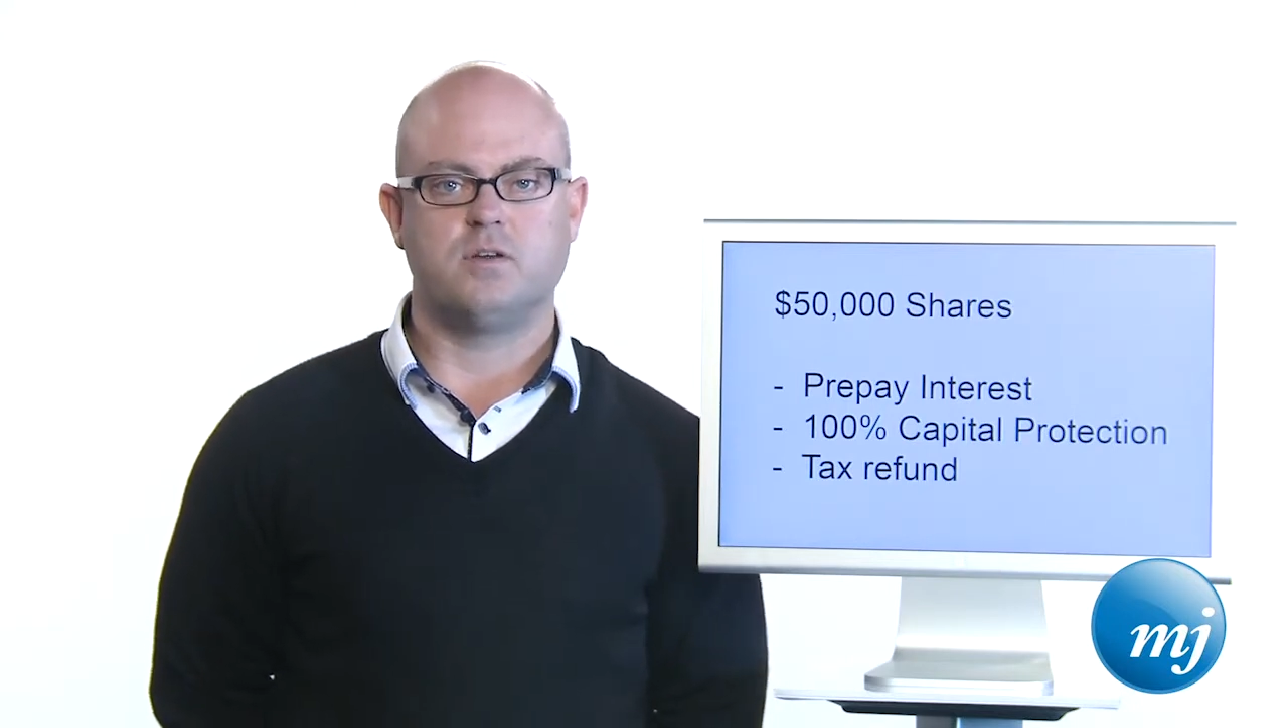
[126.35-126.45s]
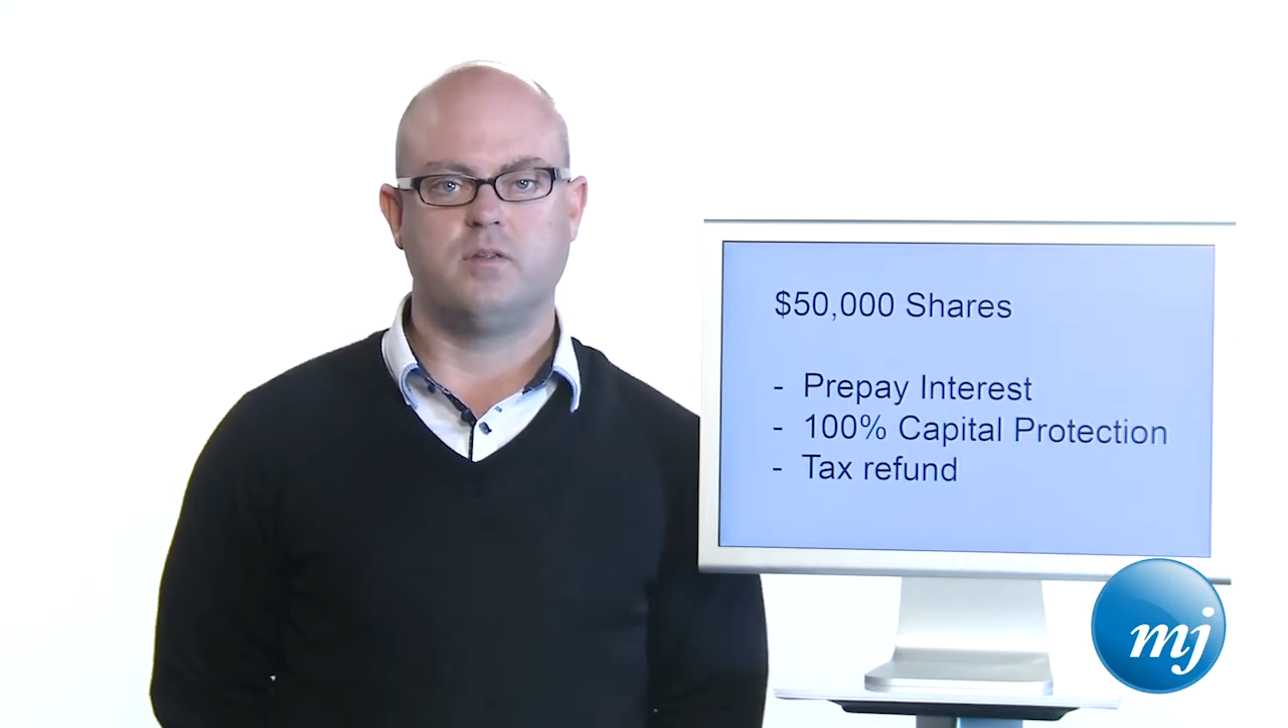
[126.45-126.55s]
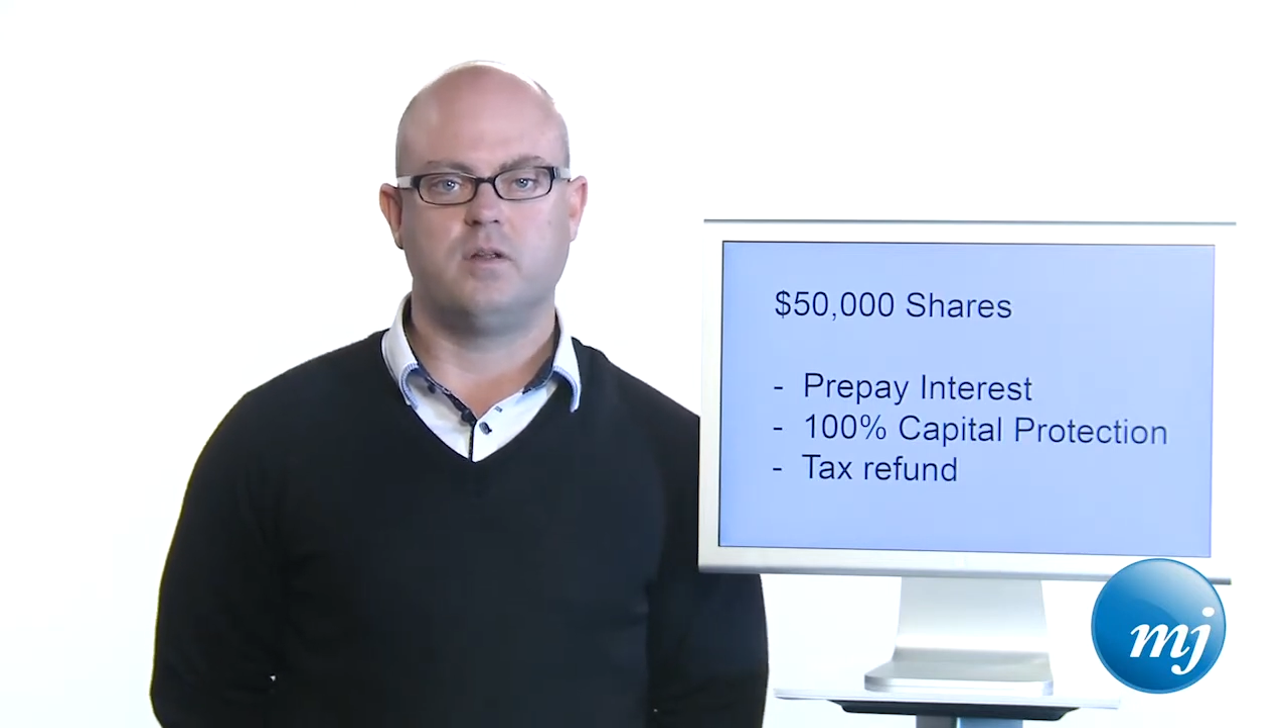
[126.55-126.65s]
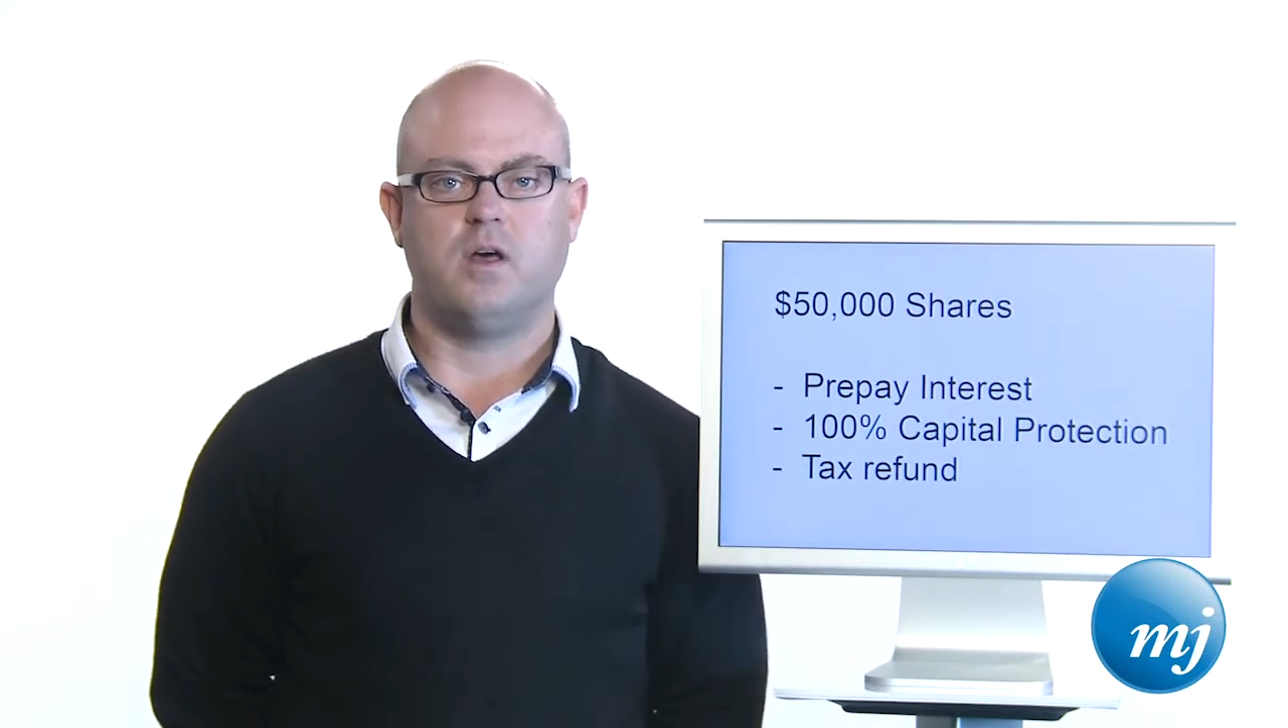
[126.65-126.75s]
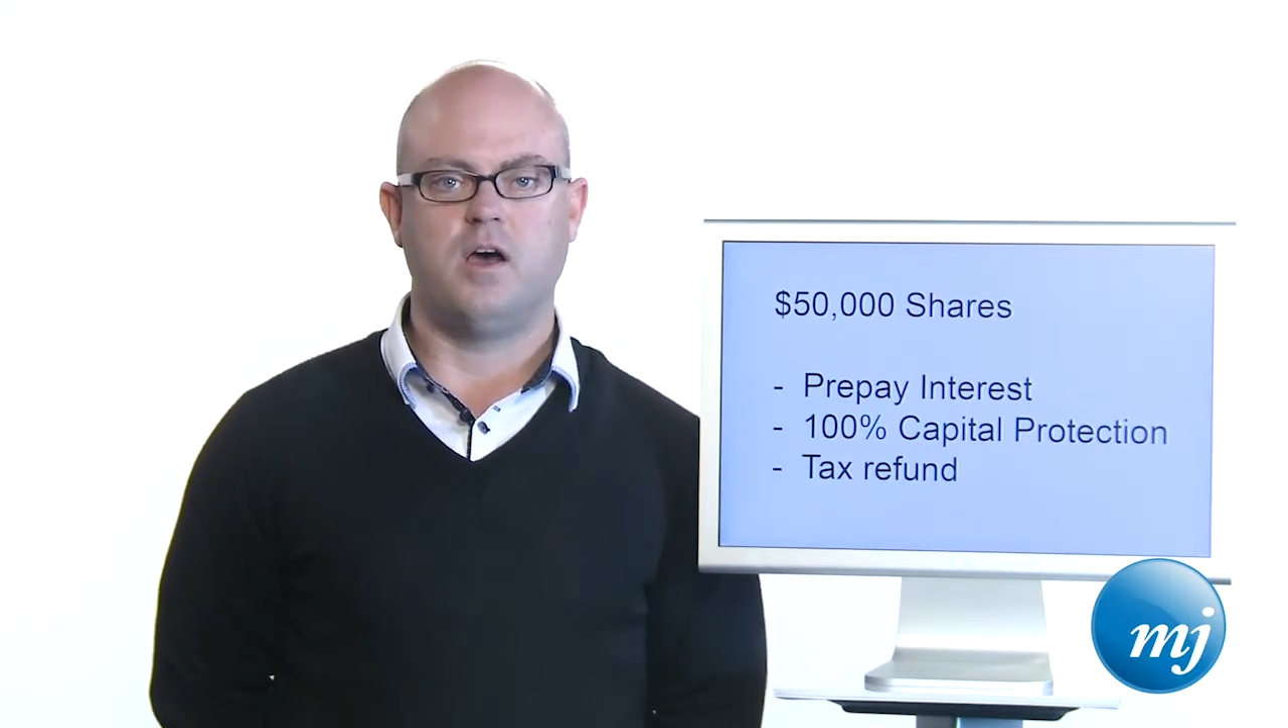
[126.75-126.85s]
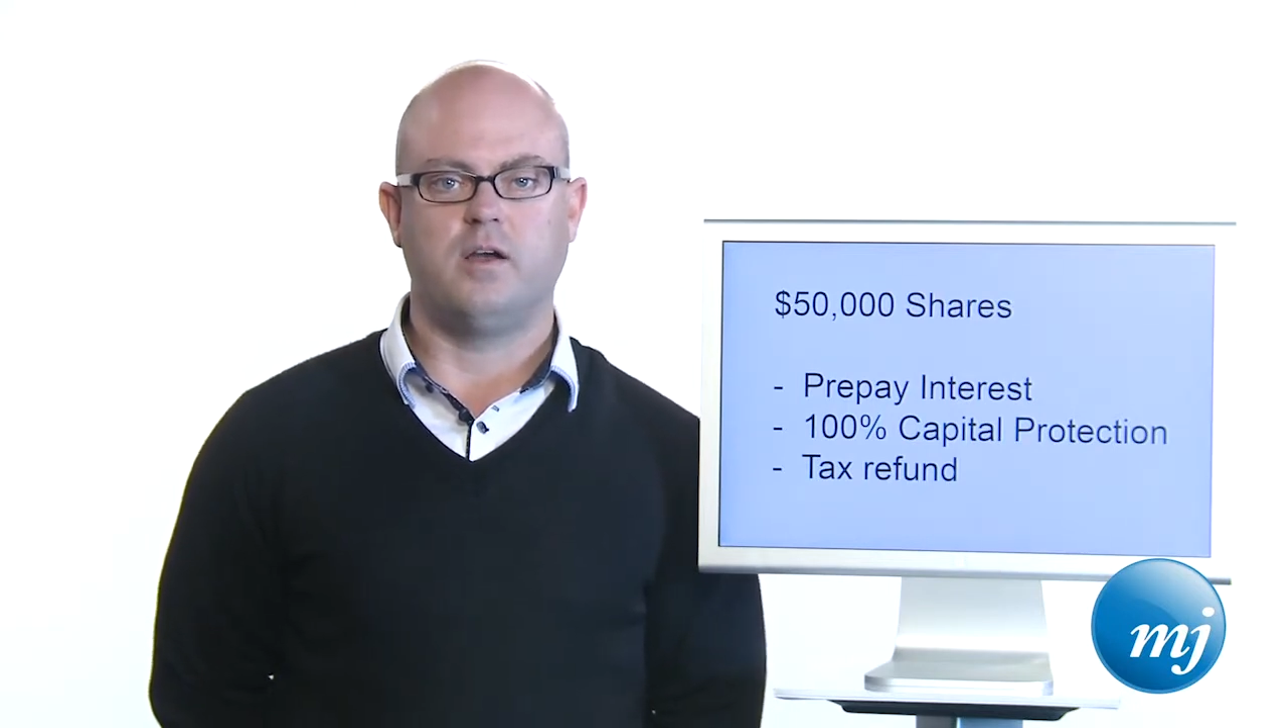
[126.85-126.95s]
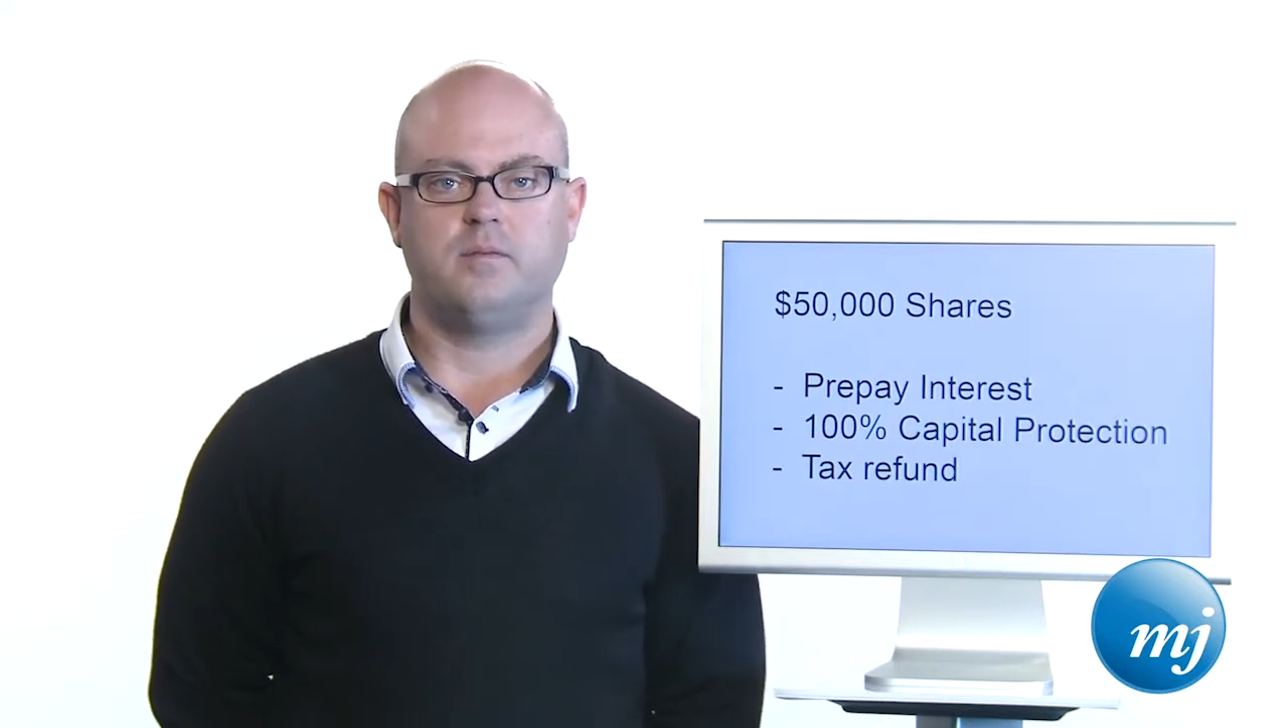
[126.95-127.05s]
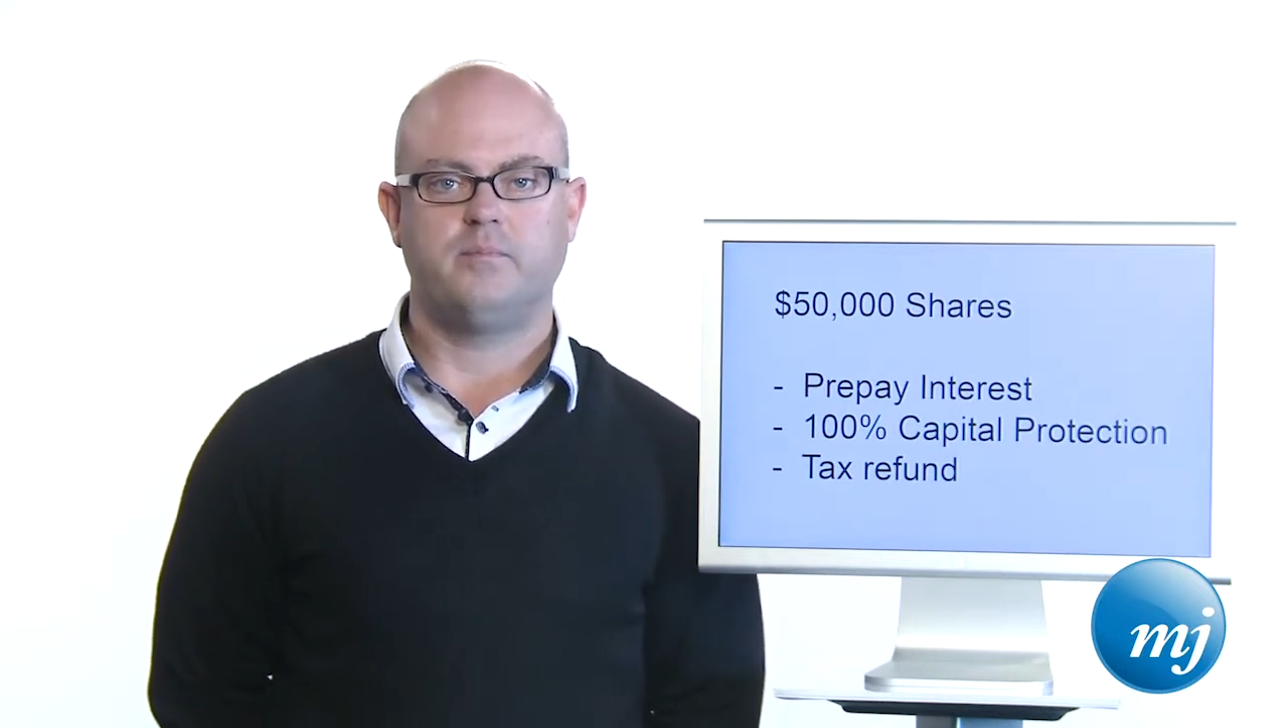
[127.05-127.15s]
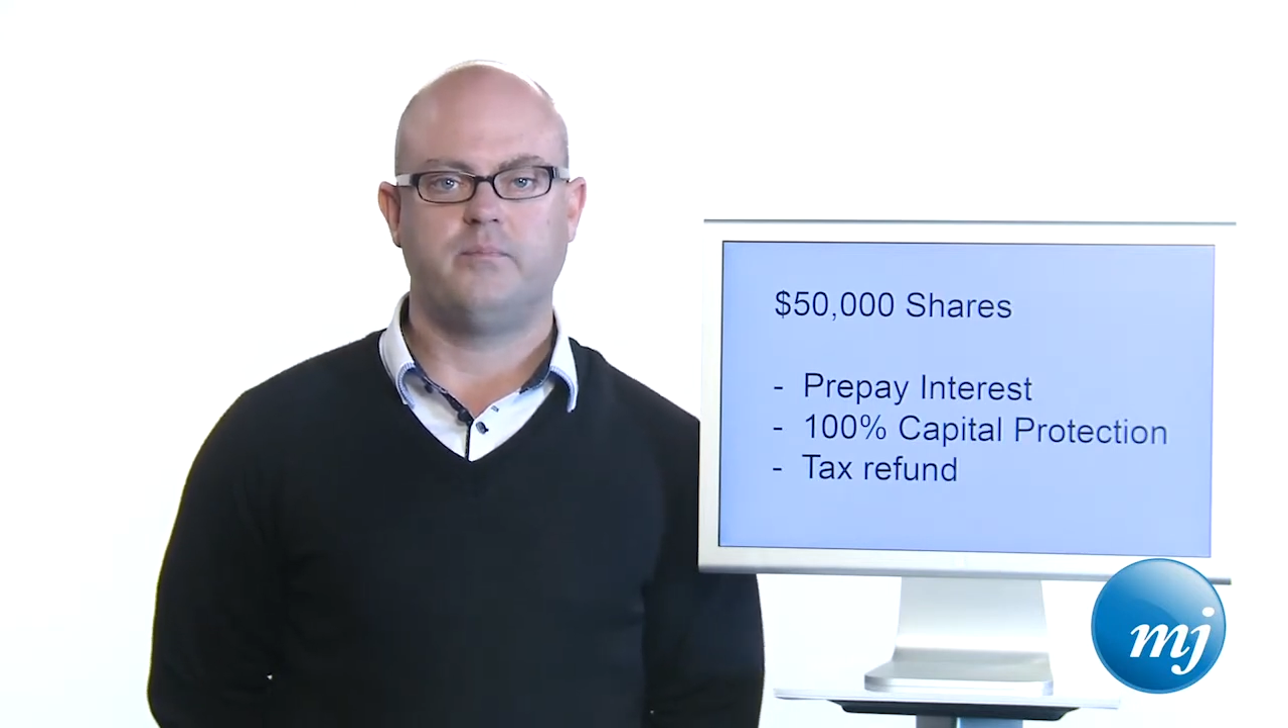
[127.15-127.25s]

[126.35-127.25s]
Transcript: on the loan.